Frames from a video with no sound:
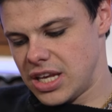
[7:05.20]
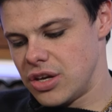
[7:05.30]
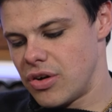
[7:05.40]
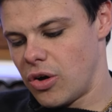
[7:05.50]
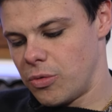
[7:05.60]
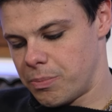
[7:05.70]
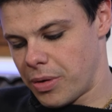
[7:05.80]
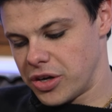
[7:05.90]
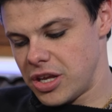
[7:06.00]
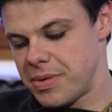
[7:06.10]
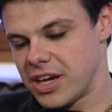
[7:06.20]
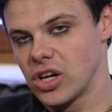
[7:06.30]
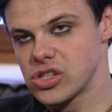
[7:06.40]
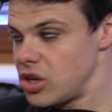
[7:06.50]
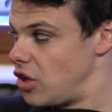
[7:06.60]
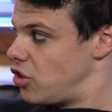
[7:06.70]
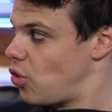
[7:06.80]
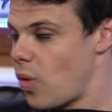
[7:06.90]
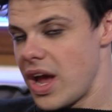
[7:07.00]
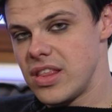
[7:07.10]
in your own body because the
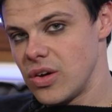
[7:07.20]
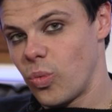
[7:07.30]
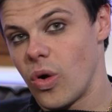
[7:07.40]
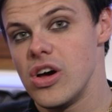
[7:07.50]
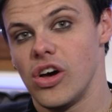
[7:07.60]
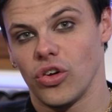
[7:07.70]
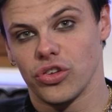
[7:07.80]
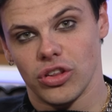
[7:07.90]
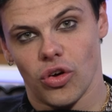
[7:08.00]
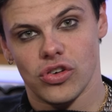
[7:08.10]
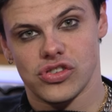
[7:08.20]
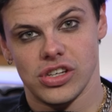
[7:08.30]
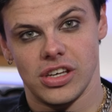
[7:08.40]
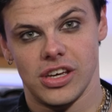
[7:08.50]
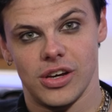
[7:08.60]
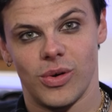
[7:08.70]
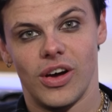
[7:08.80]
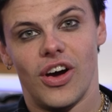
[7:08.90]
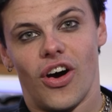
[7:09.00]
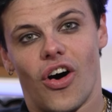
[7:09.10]
way the world looks at you
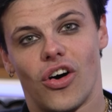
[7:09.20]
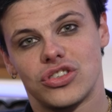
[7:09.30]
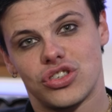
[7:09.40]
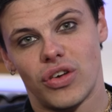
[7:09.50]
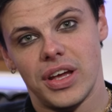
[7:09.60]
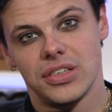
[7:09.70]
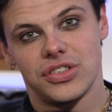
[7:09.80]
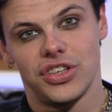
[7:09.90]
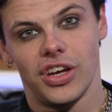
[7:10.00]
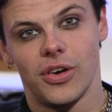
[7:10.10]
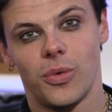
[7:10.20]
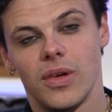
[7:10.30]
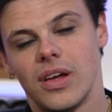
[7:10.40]
or treats you.